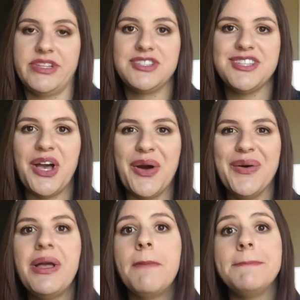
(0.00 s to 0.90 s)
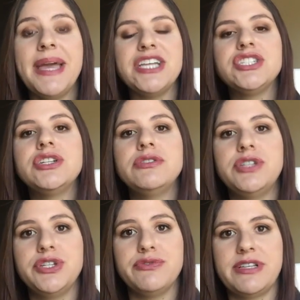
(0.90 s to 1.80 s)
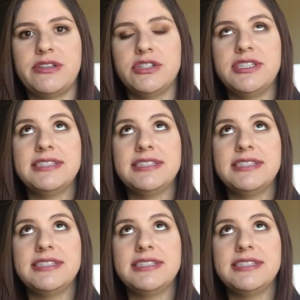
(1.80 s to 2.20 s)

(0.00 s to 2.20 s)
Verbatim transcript: So make sure you do your research.